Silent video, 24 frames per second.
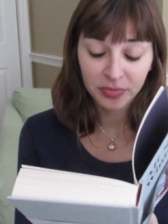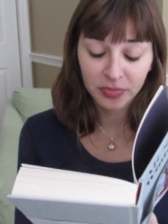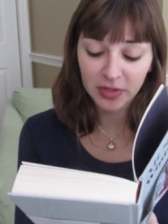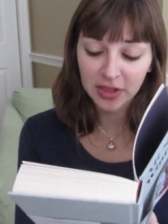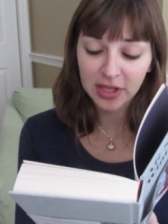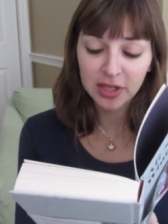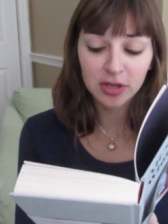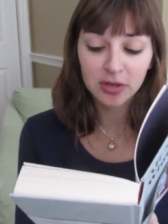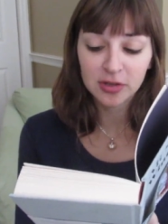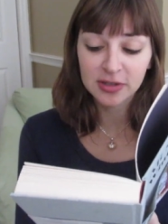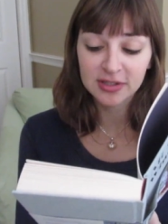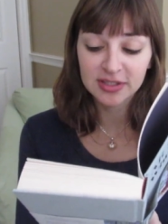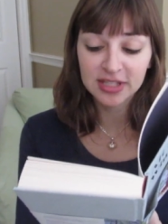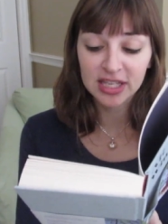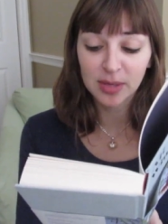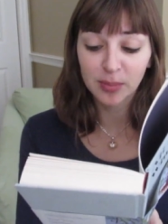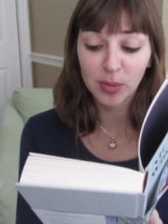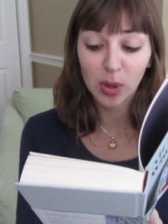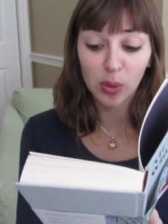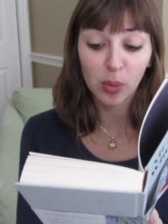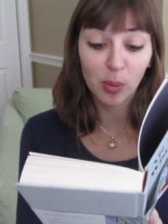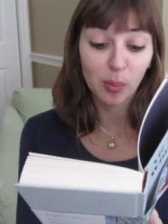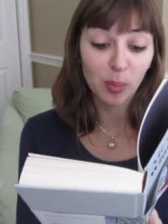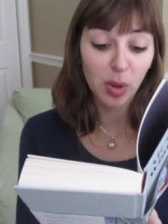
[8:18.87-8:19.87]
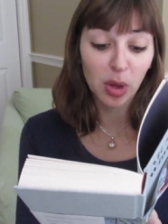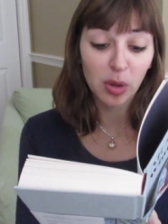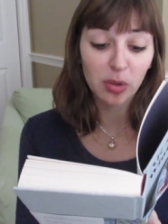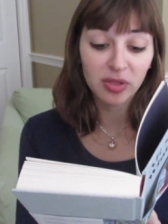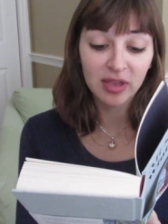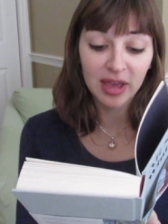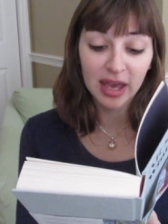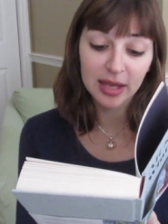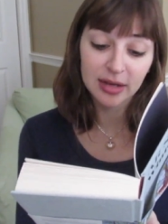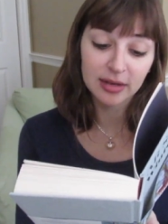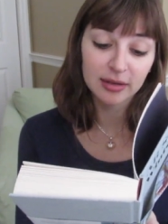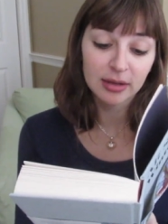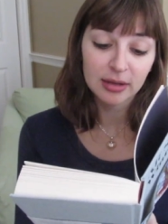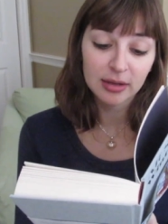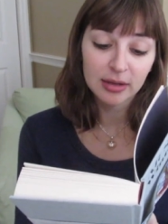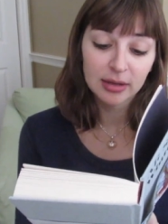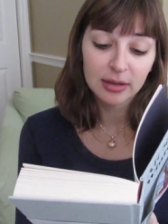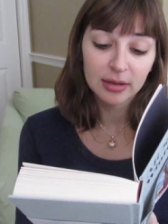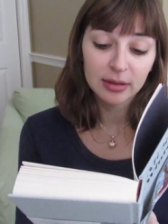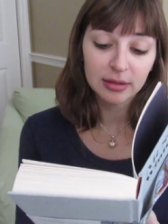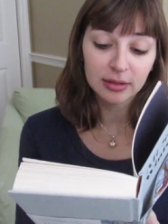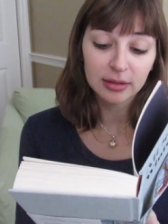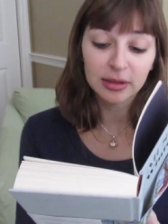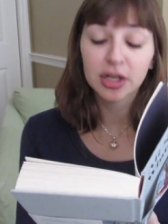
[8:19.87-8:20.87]
Theater and cinema were both dead,
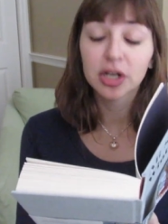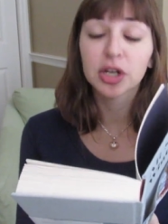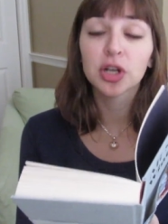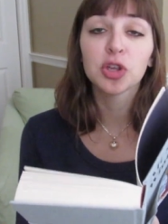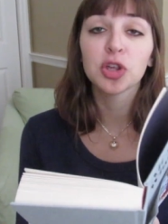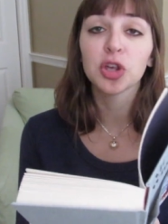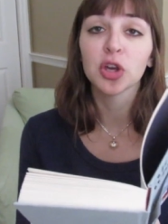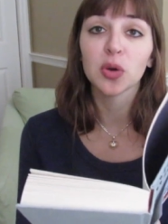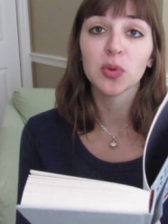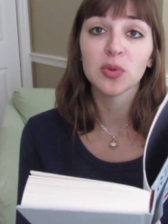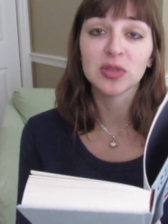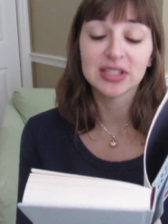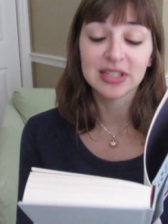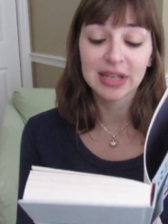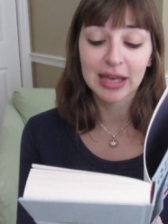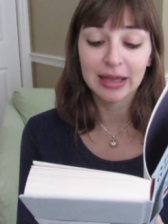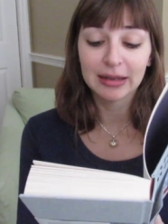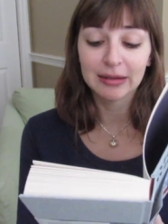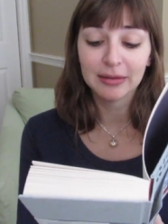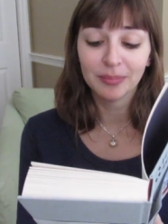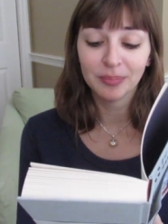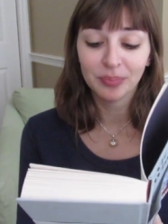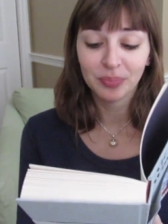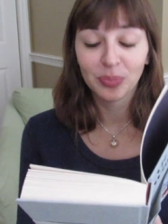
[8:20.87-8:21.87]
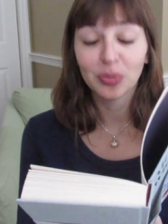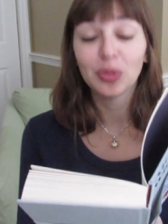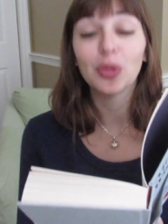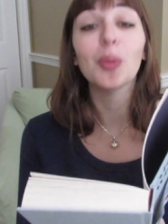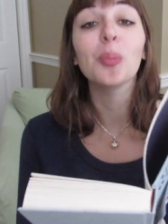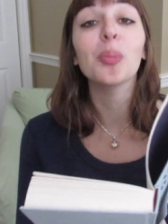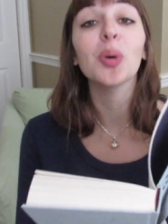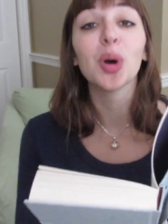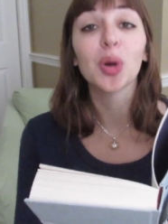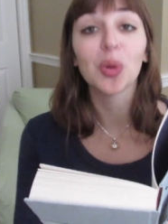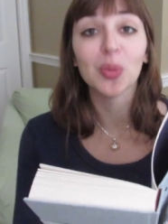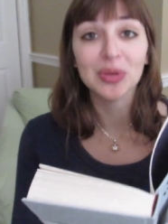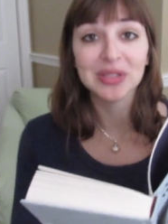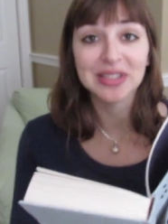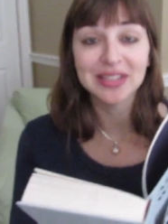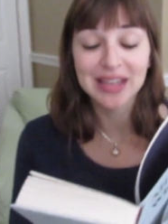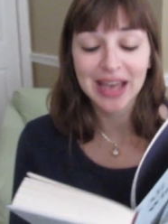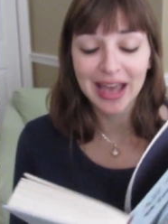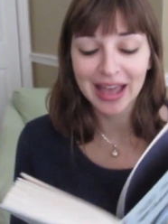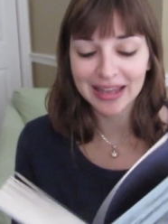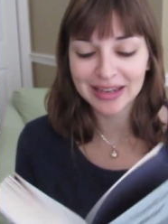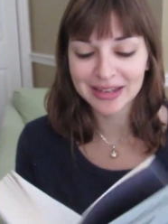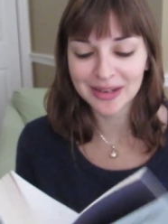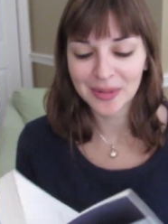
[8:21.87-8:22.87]
literature was dead, the book was
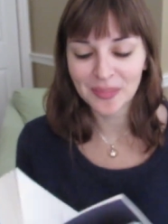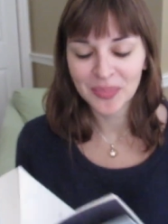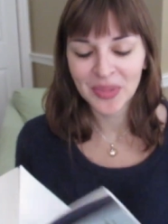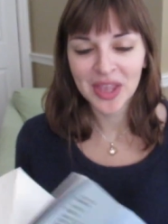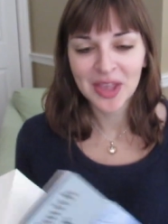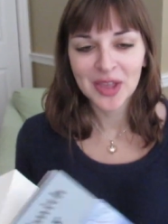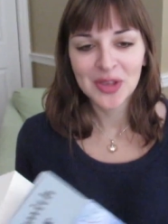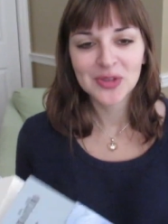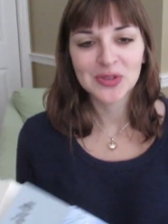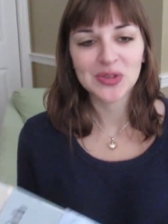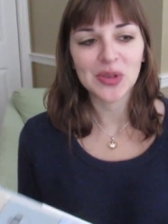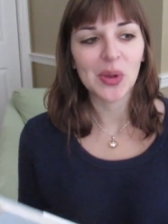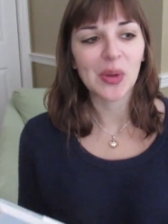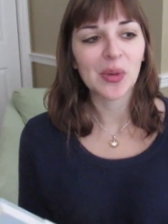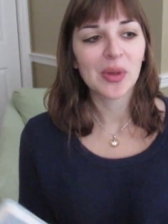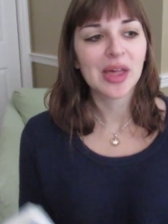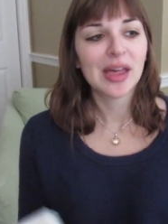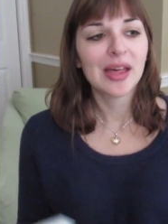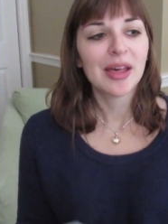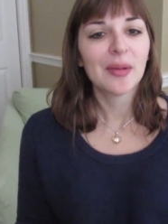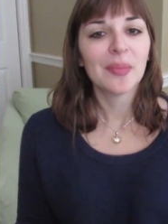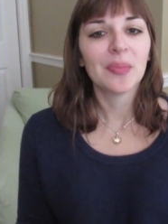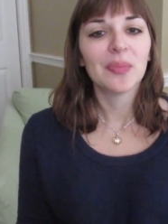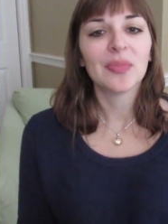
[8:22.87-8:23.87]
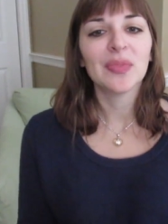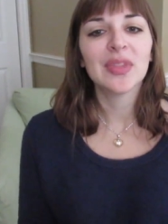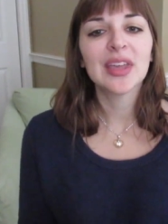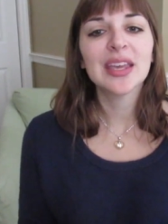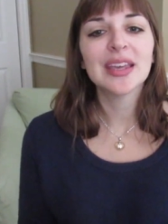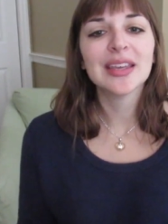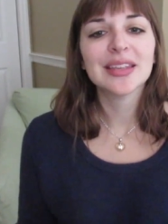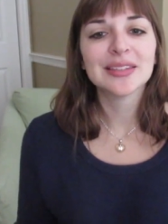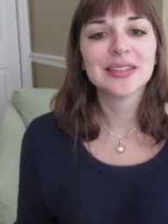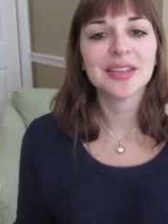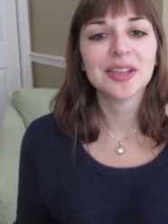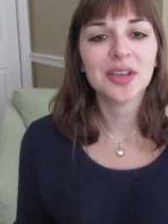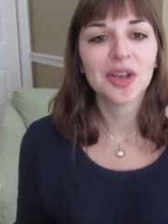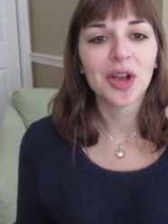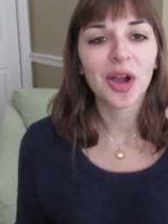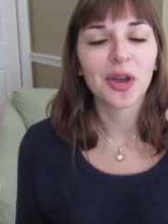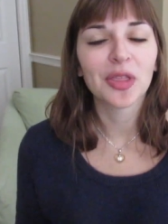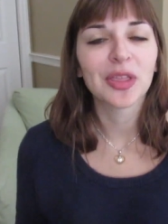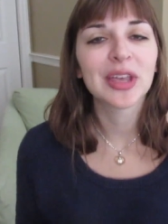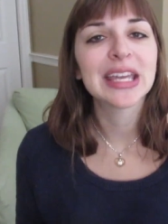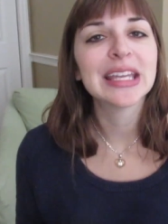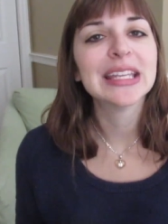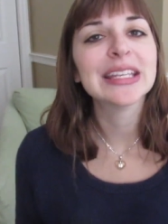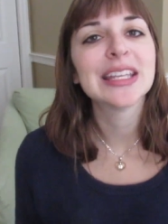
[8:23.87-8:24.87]
dead." So these are
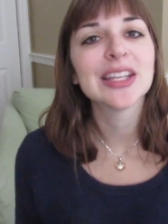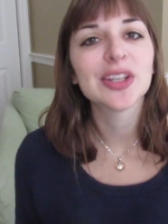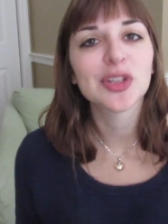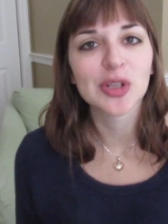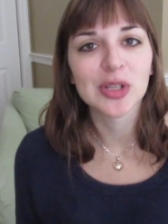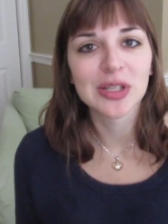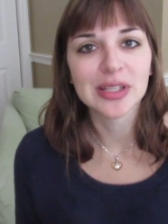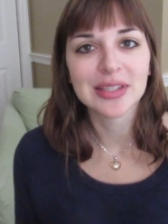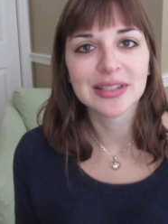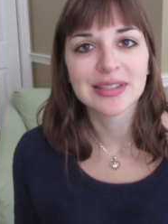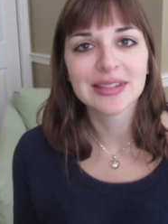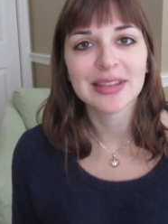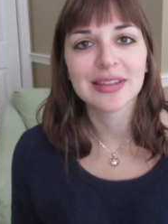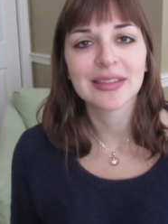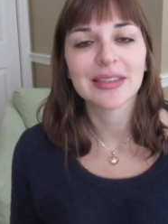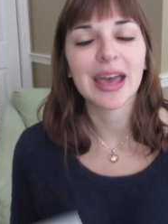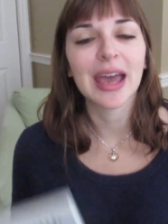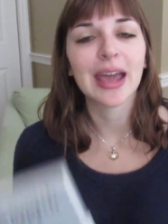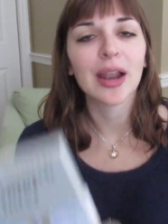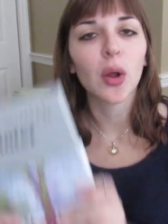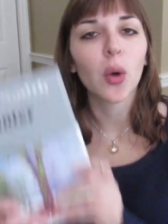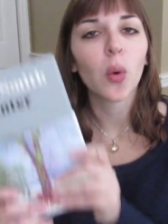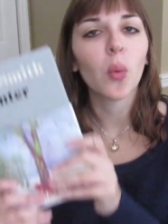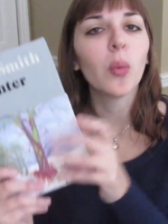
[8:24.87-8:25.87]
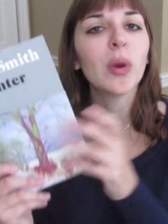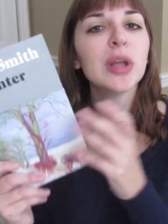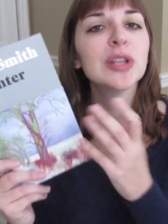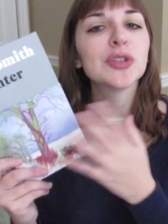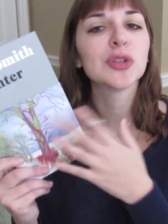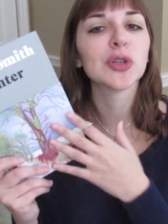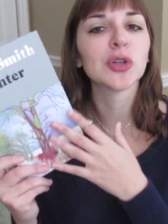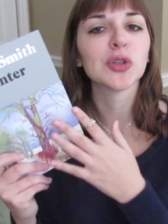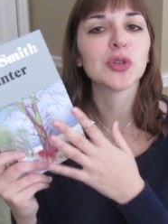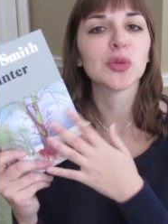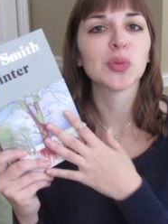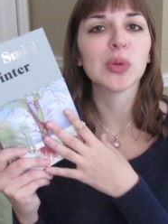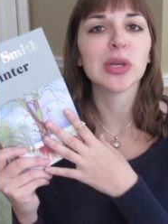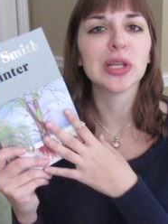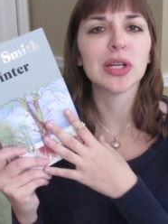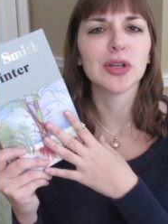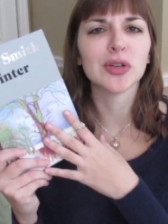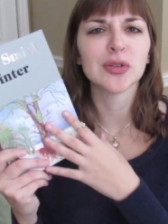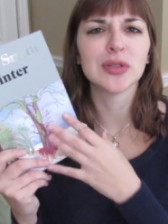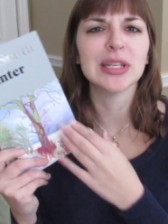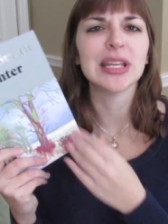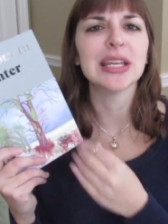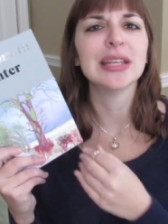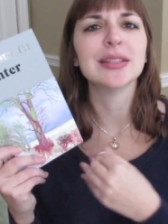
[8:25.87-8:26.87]
the conditions that Winter's
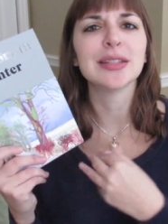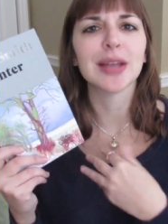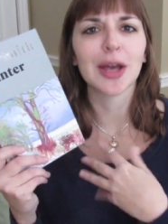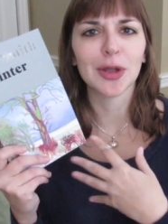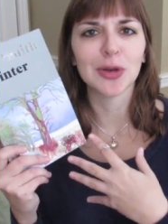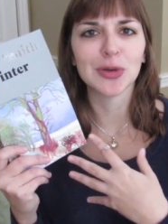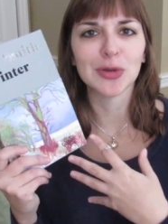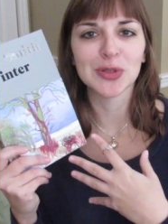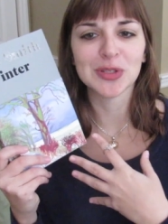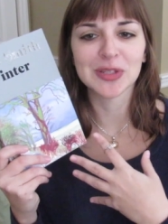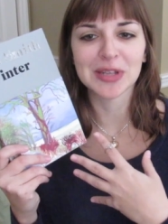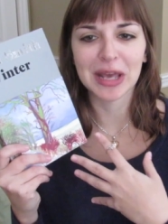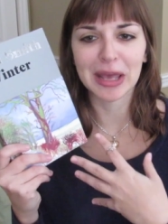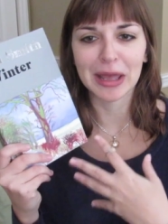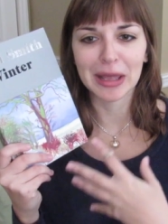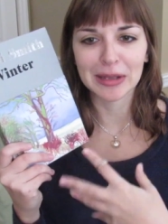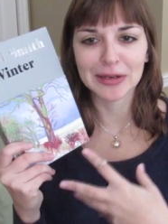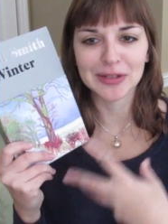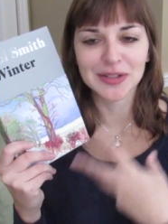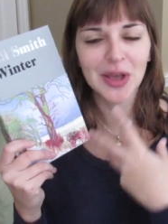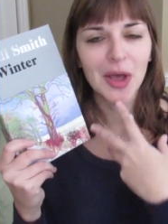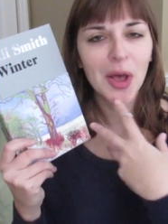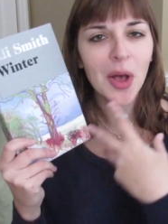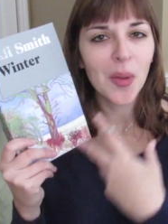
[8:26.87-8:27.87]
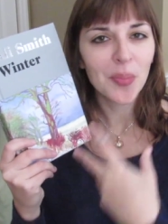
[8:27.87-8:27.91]
readers need to understand